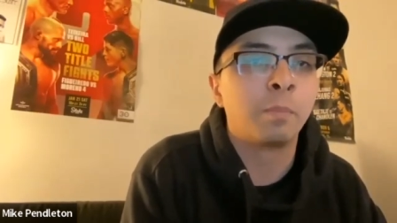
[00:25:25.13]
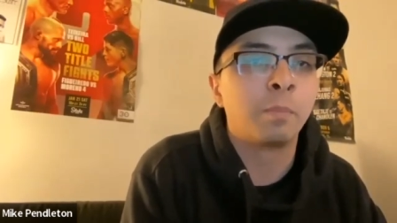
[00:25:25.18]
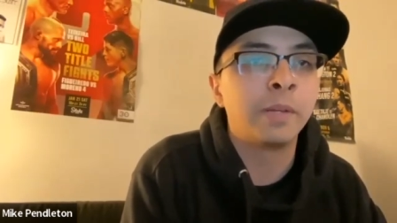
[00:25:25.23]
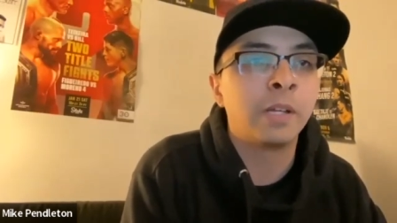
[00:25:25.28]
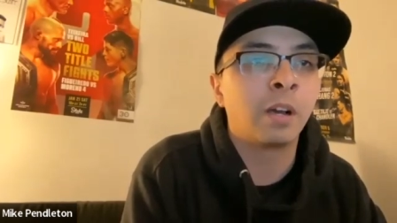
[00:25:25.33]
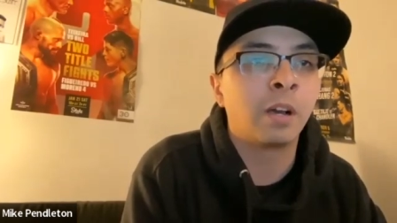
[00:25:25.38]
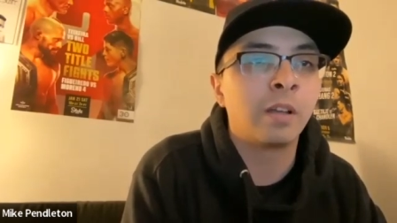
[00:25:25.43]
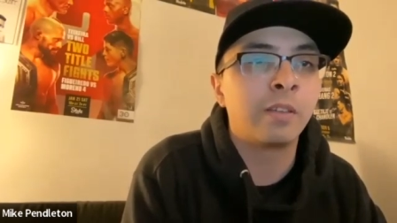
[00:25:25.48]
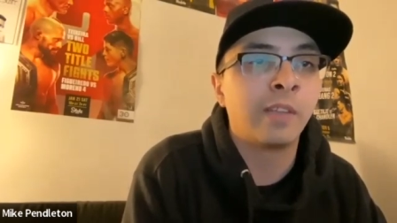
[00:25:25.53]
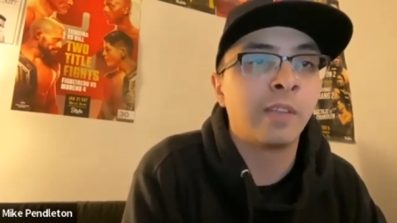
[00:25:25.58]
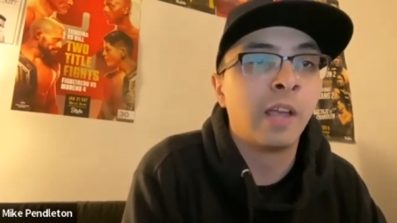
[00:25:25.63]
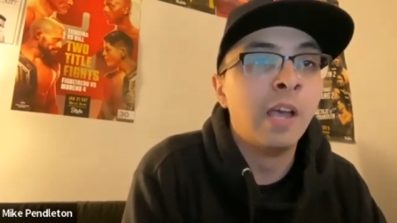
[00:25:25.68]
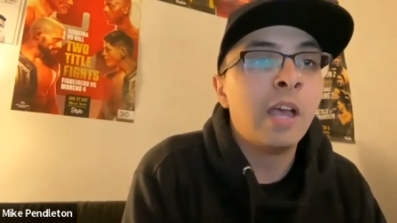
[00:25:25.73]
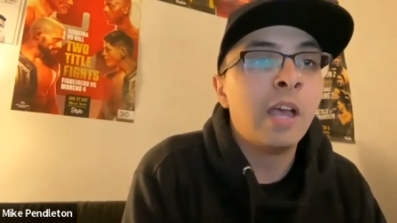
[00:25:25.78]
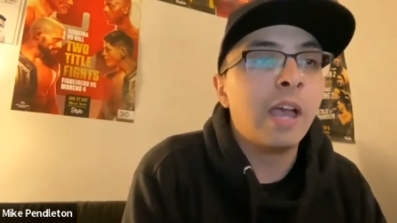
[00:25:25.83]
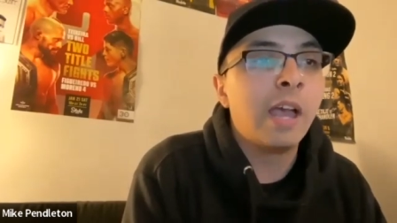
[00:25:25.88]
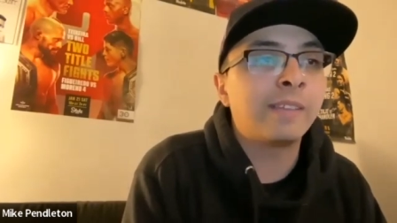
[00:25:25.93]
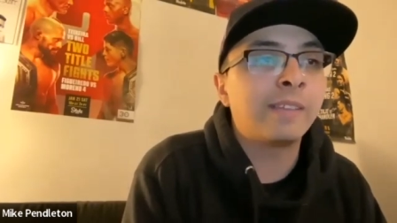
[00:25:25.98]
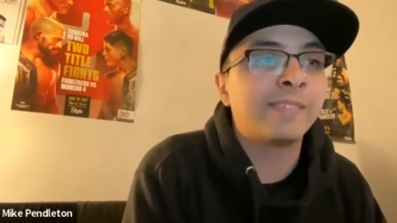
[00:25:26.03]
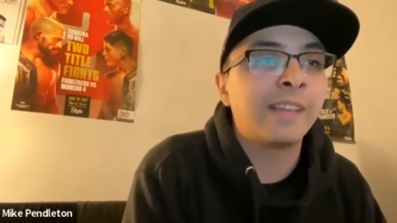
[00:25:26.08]
Because
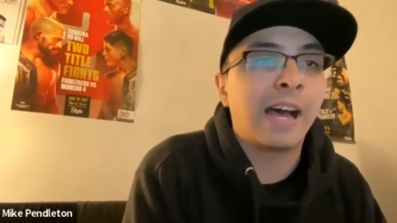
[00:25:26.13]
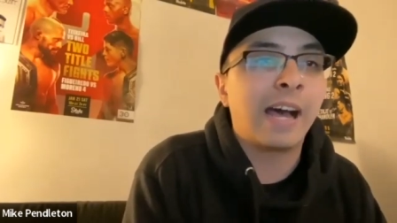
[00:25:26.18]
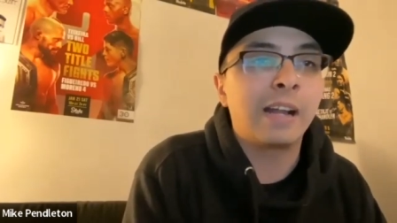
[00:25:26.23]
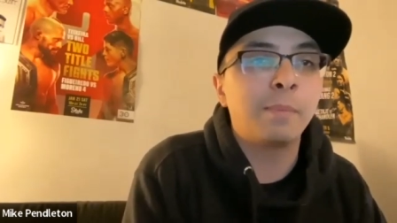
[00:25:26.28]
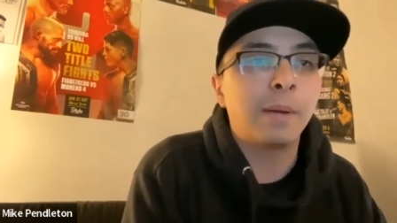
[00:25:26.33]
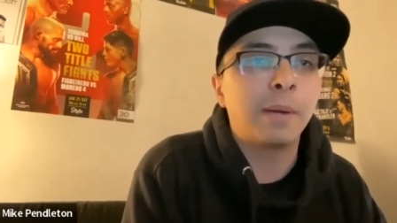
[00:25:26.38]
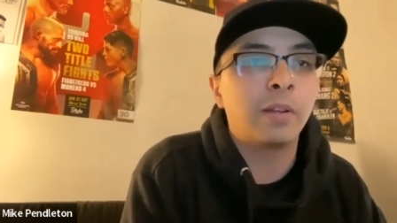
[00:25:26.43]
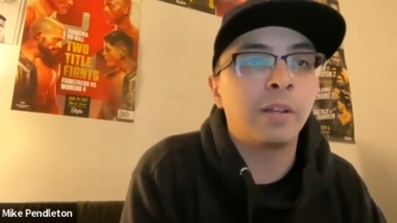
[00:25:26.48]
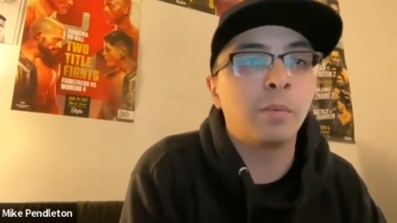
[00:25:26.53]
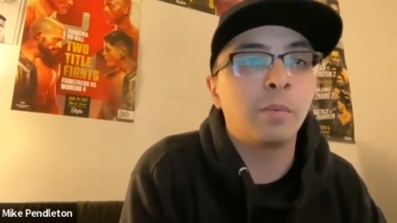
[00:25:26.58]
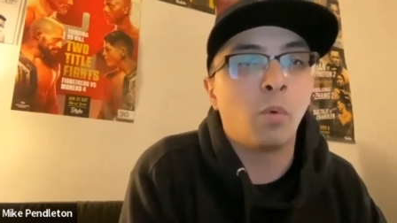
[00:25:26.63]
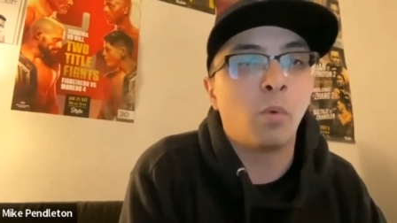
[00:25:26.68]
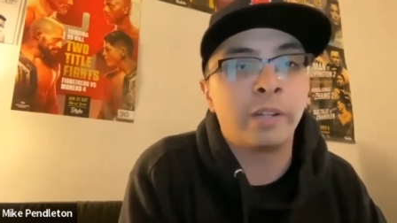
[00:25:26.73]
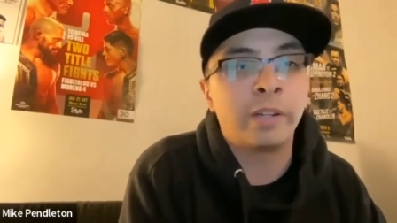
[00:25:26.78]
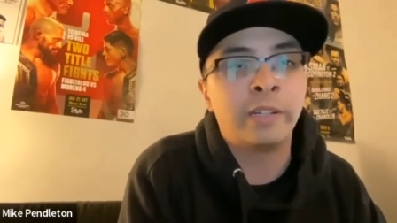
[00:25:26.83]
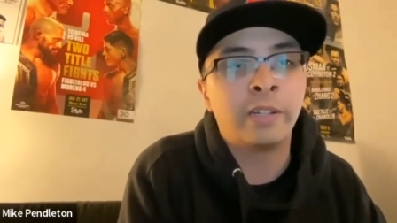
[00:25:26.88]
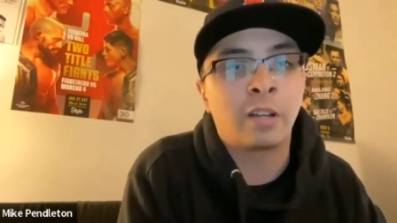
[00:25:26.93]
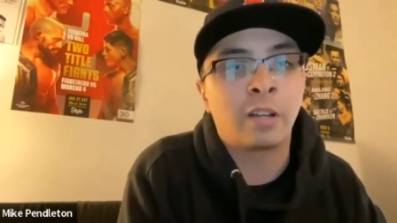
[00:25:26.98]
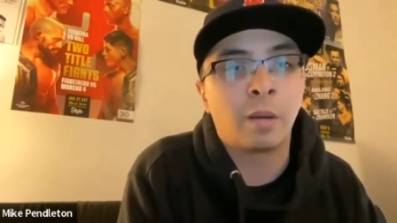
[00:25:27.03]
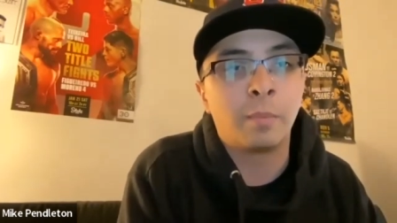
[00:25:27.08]
it's not about him
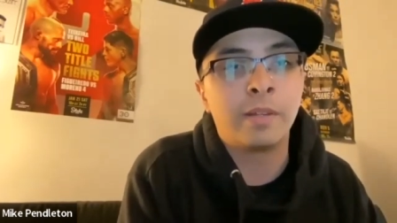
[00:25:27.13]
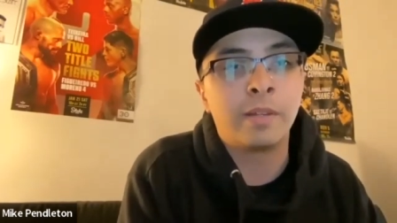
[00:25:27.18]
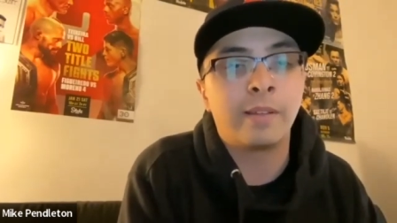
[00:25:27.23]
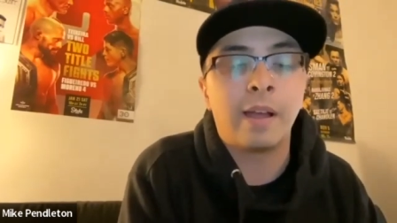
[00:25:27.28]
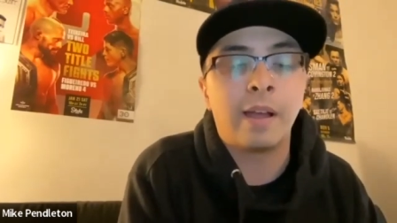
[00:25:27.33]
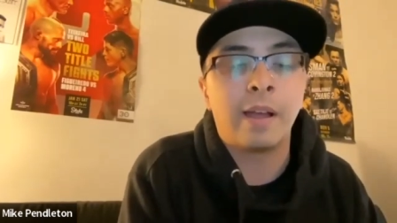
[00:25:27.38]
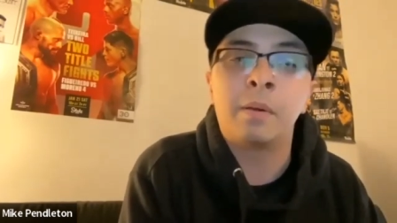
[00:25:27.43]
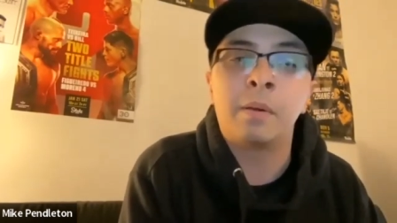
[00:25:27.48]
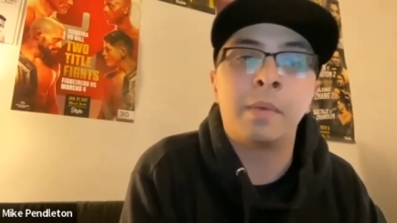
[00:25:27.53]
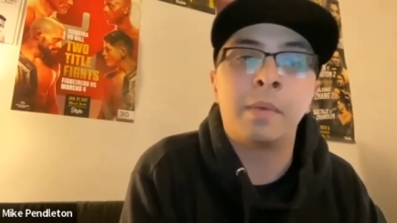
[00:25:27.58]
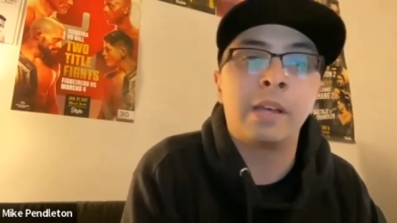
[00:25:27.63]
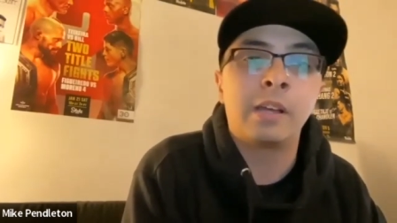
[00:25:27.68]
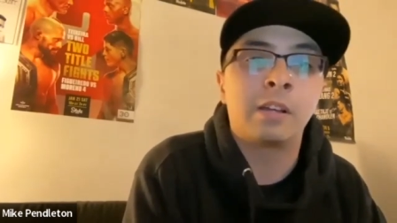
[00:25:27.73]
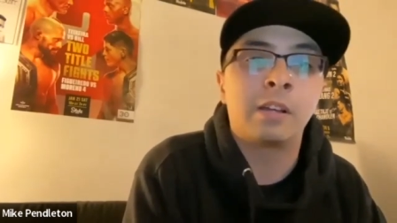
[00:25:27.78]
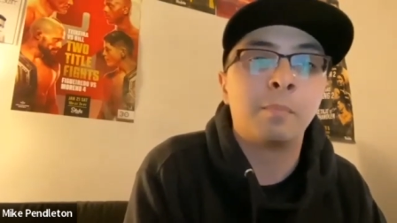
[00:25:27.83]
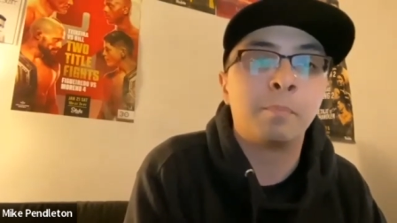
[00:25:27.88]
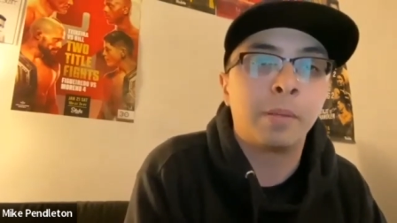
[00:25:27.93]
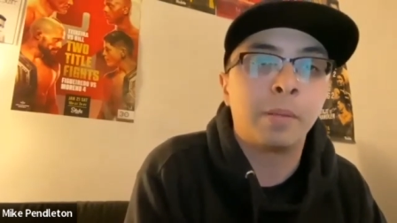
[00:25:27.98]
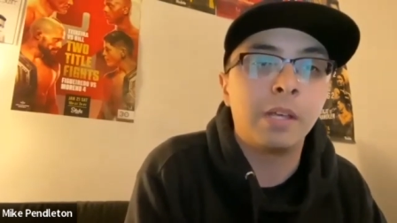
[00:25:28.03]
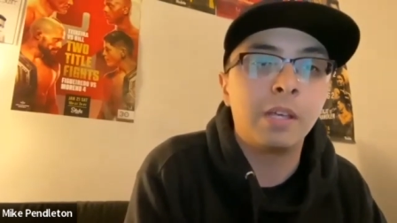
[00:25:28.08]
wanting to come into M M A and
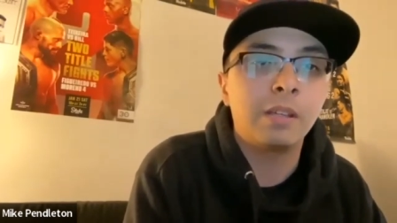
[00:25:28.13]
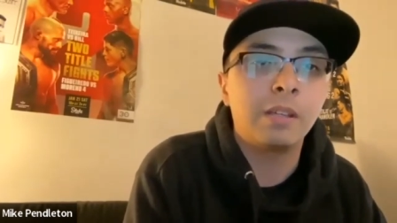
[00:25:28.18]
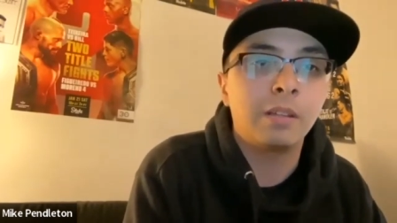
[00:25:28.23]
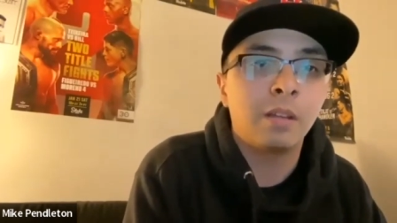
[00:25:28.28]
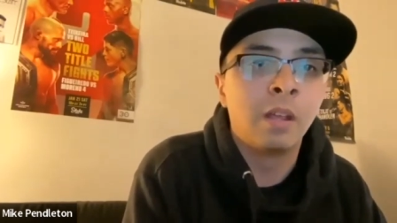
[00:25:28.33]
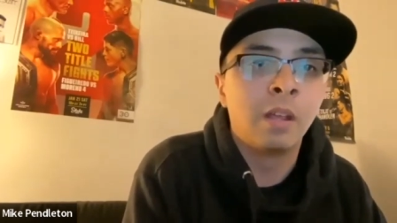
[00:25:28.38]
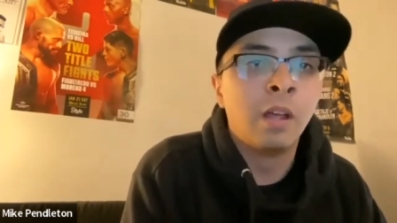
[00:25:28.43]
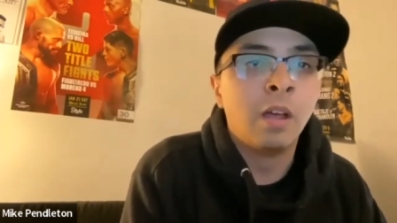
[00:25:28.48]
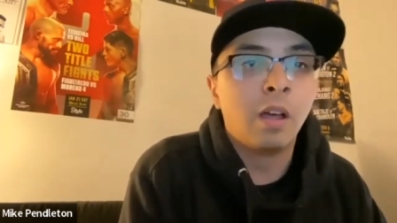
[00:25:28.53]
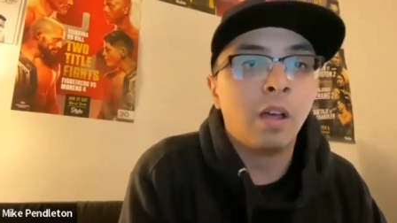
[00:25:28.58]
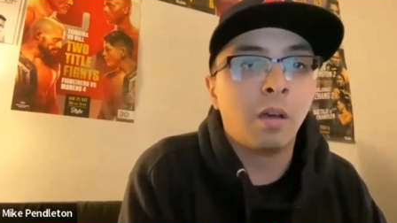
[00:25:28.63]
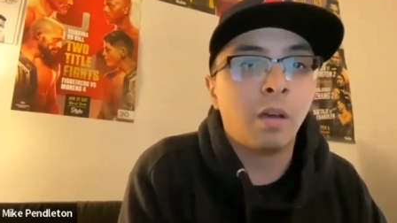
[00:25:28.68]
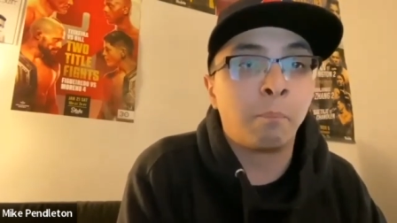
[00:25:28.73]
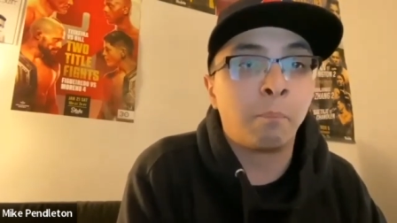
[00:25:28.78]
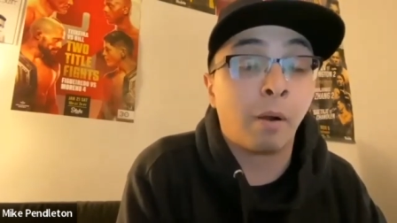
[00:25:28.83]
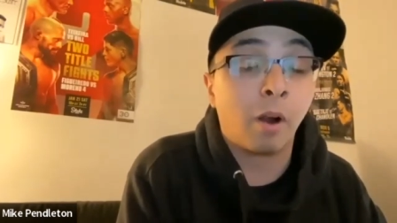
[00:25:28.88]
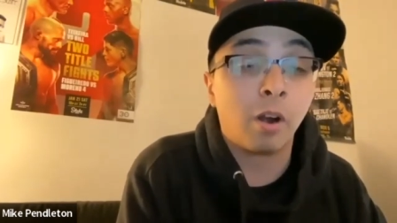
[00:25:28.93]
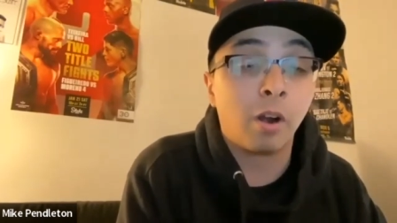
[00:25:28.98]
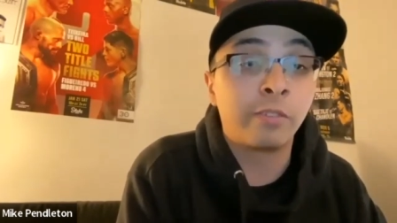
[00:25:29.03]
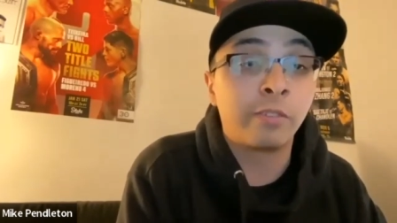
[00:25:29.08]
compete uh,
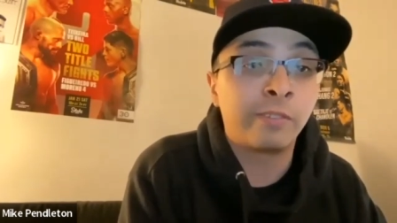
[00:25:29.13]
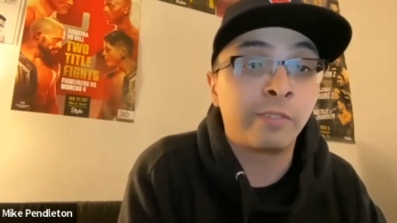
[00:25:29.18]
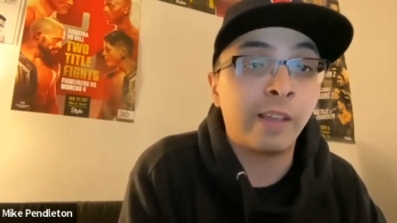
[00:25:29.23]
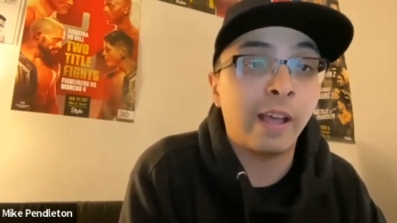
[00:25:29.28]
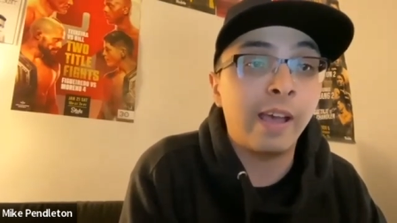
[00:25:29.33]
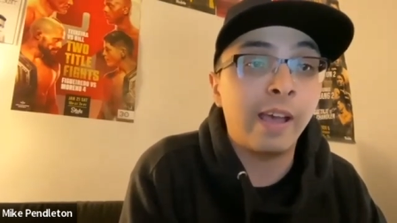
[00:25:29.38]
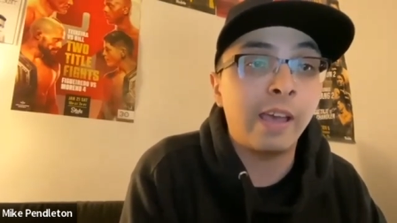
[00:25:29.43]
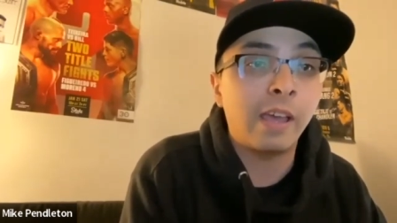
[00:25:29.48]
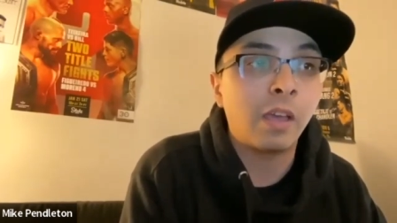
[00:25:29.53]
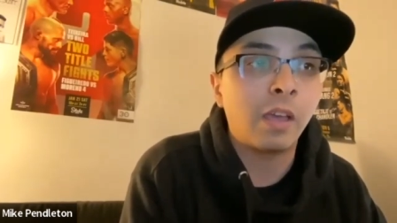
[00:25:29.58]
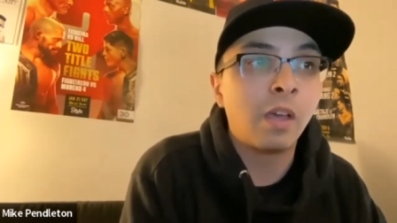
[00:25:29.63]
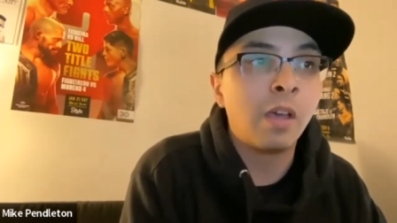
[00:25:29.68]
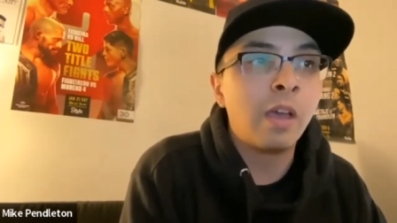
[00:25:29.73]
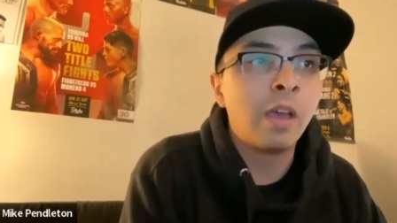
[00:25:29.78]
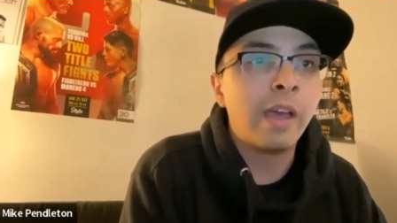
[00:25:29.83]
per se.